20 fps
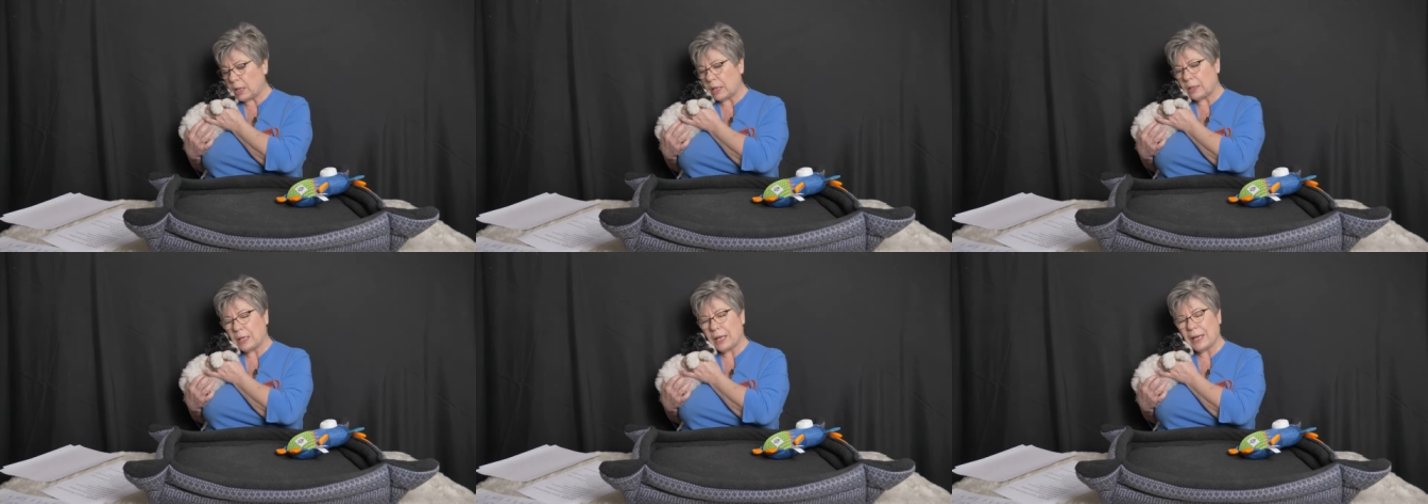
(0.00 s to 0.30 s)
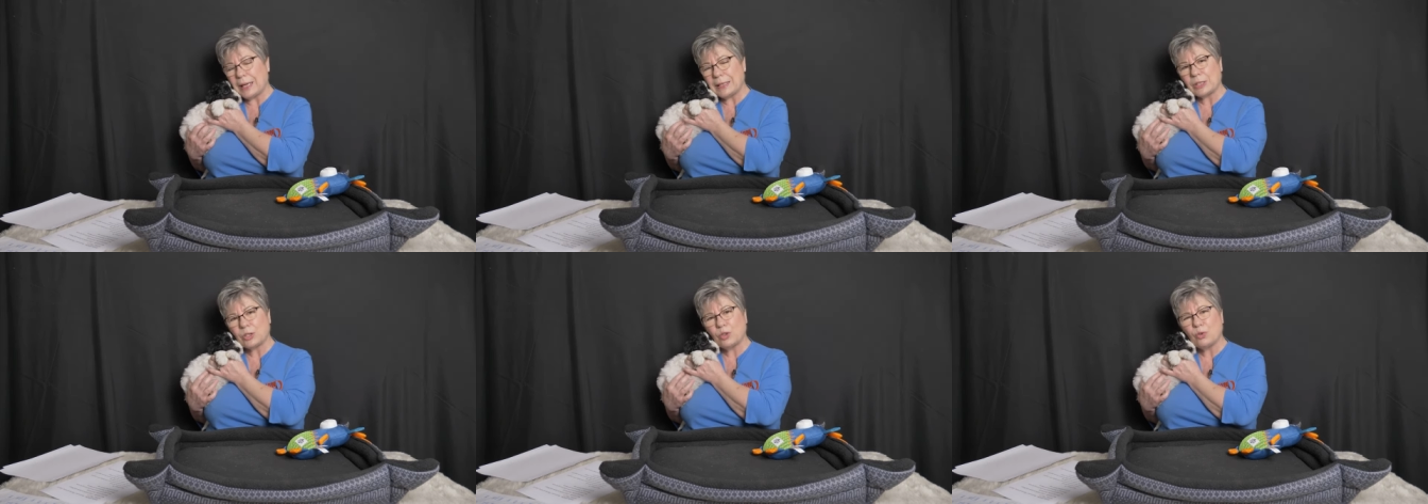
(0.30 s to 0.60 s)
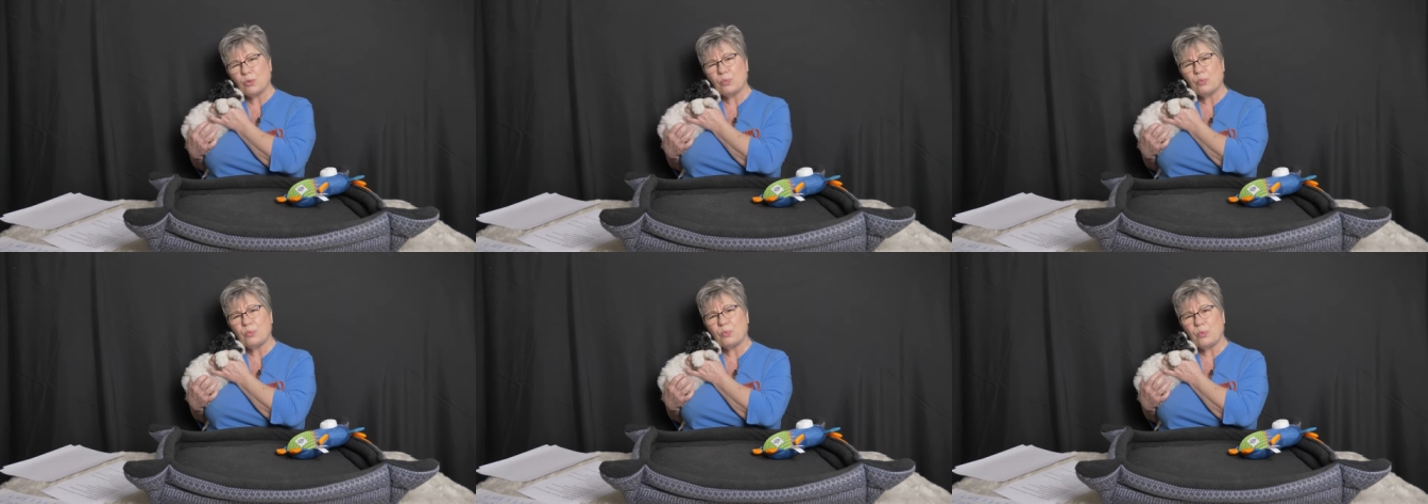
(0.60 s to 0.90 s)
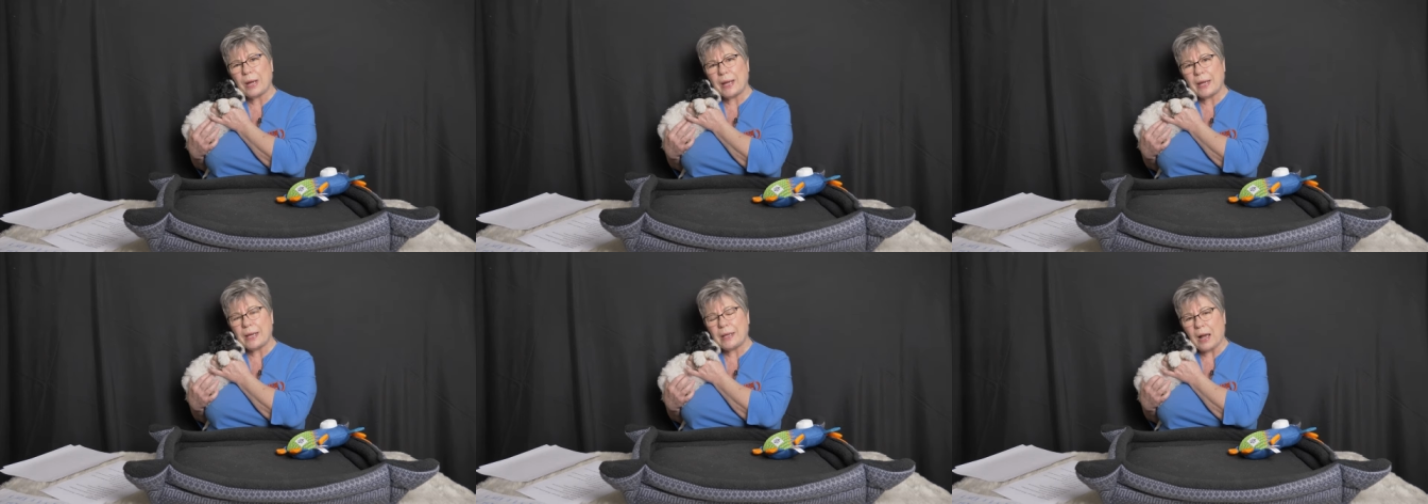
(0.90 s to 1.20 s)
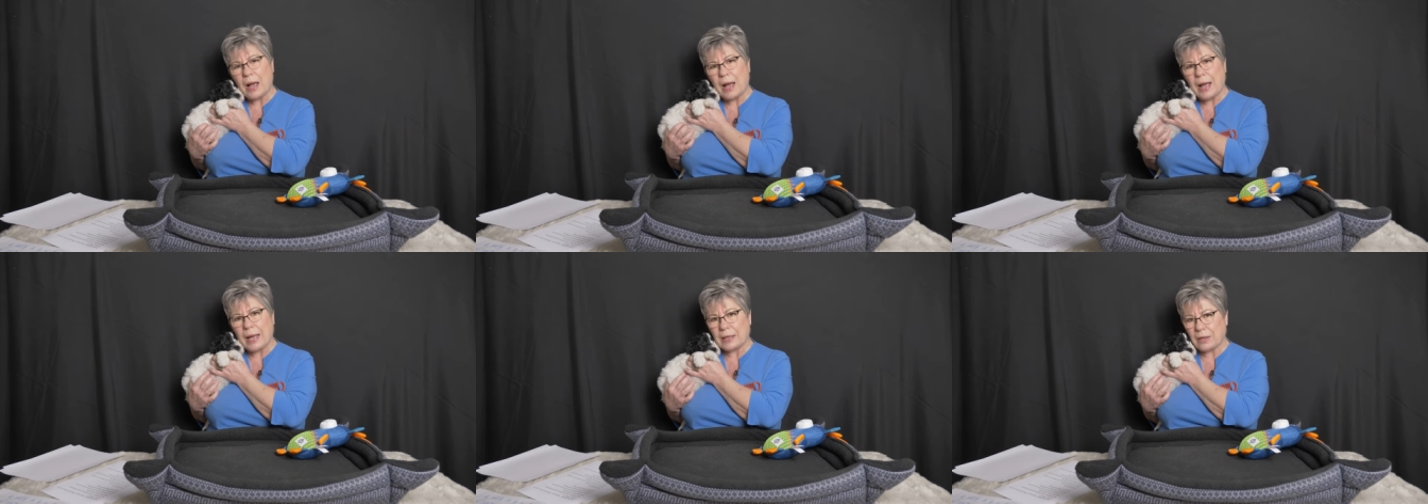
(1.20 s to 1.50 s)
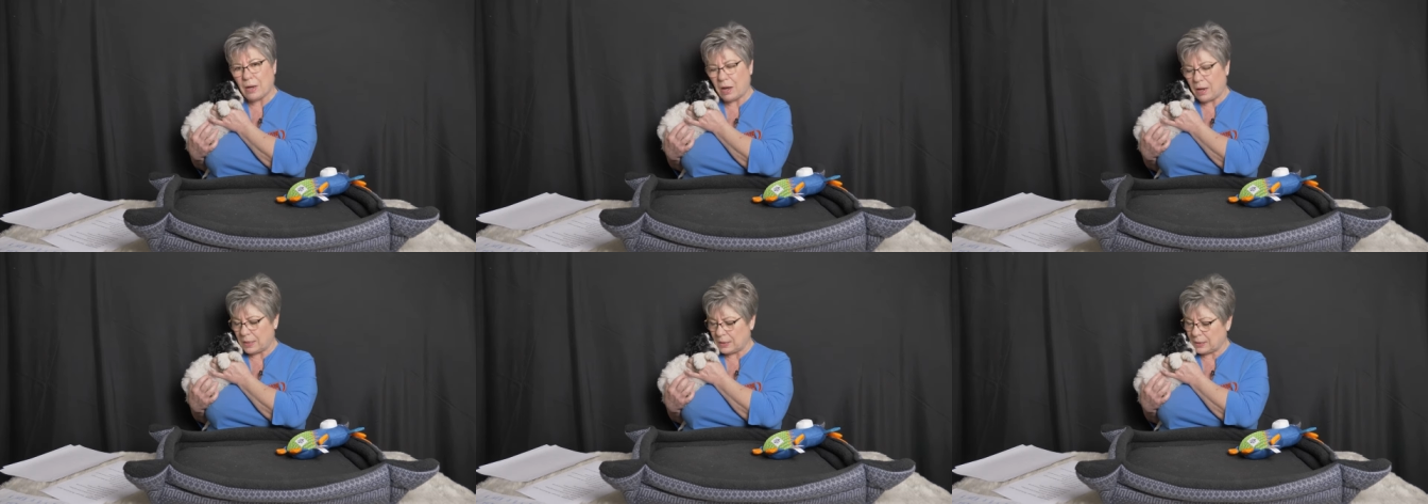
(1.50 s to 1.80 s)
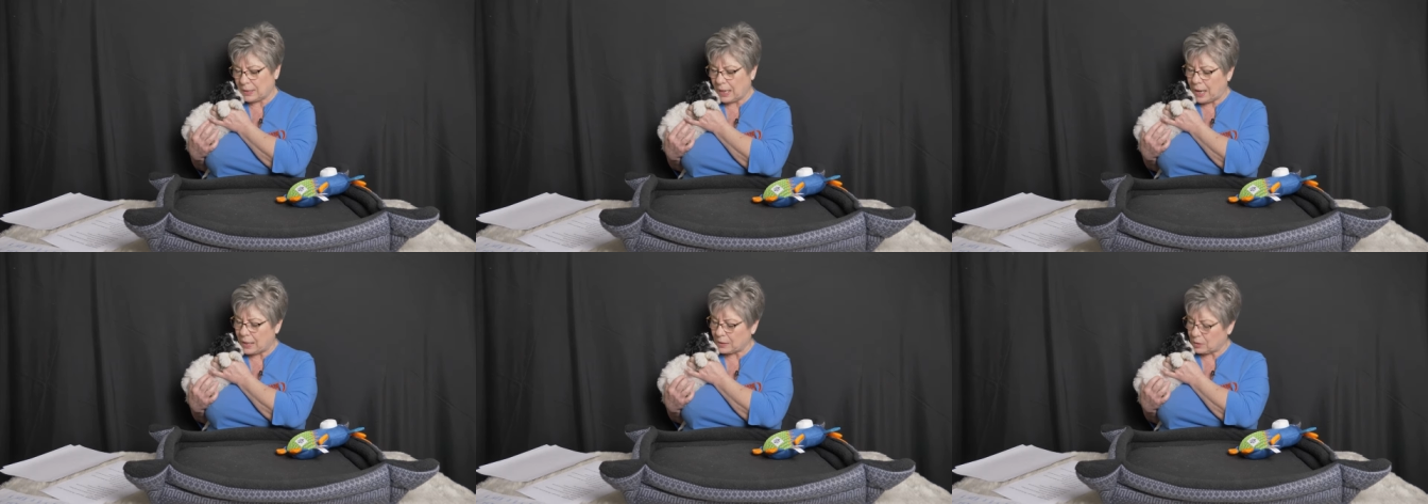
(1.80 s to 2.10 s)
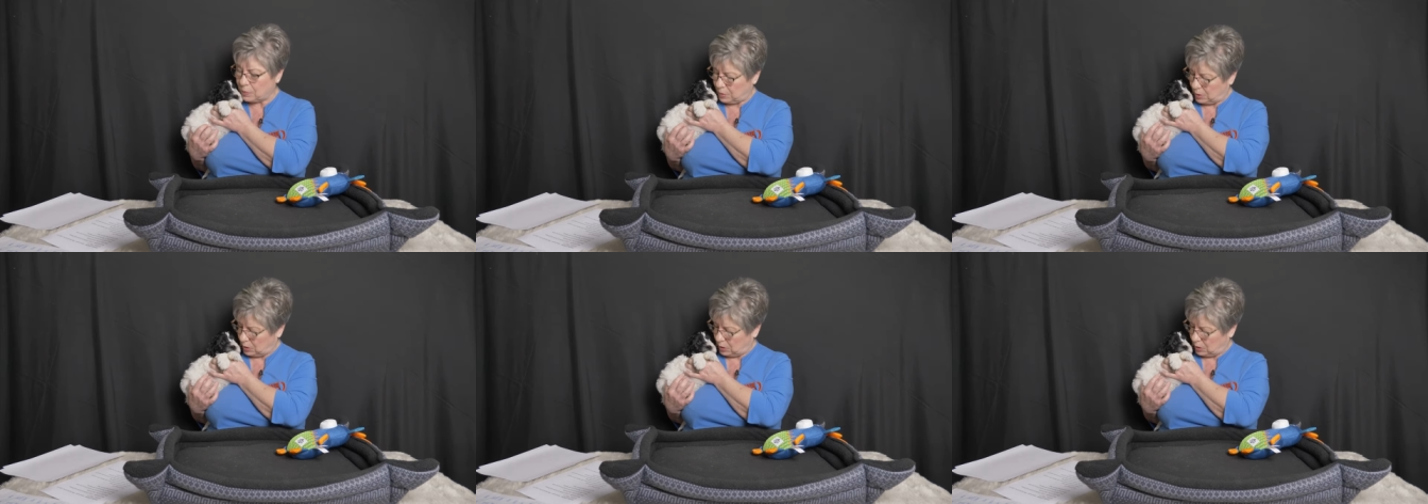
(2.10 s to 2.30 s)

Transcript: and he has great eye contact,